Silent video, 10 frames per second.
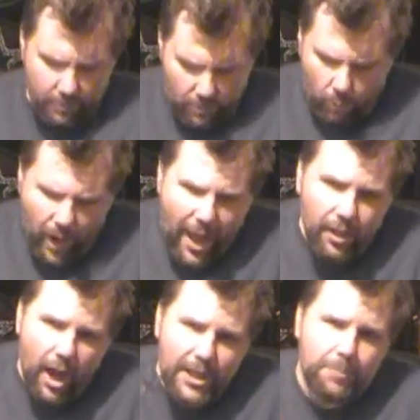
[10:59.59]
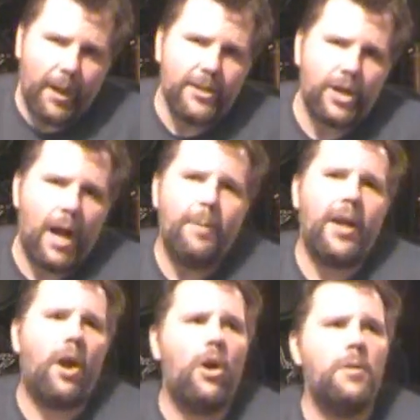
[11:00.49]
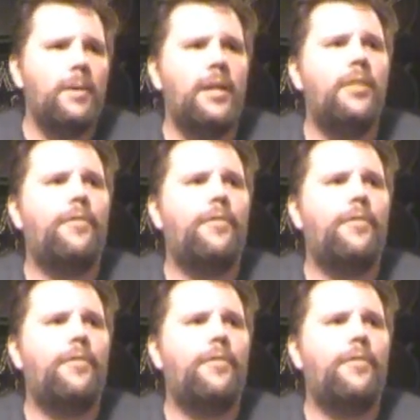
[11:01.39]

When I lost my job, I'd already been in the